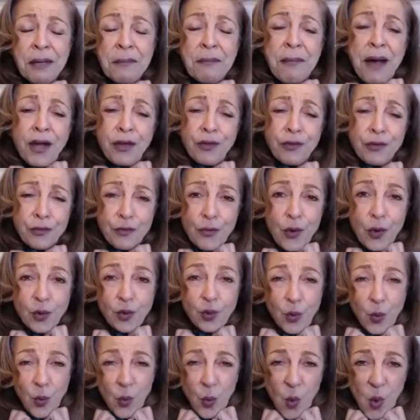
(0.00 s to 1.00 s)
my throat
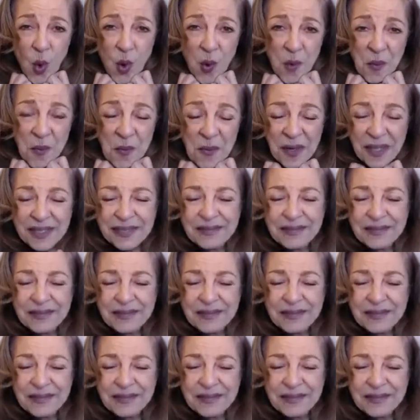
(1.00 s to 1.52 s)
warm.